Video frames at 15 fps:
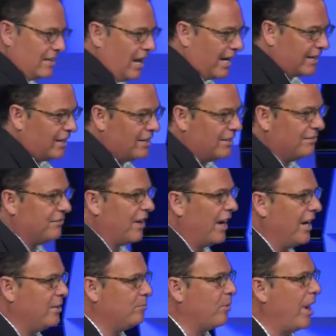like
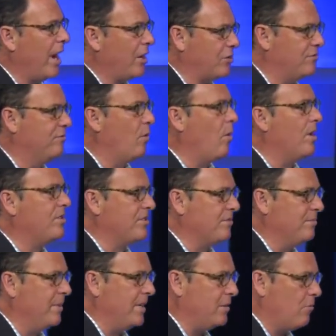undefined brass, voice of many